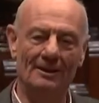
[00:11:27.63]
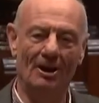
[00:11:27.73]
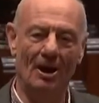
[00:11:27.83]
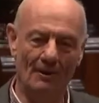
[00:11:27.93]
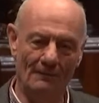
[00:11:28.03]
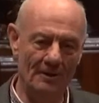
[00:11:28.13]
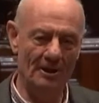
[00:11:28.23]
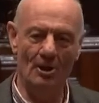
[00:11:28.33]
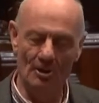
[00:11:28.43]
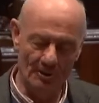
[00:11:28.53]
of the
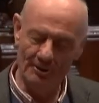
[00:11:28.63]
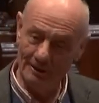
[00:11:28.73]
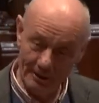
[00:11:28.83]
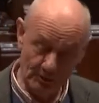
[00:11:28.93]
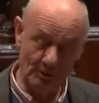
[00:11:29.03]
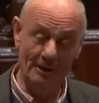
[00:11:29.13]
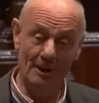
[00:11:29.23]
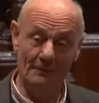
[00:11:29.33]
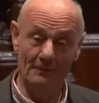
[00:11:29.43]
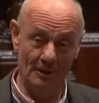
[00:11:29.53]
earth, literally
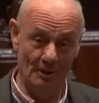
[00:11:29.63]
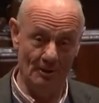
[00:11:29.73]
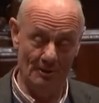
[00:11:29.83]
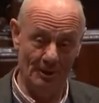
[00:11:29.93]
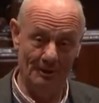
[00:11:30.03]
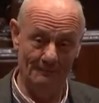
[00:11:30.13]
of the earth,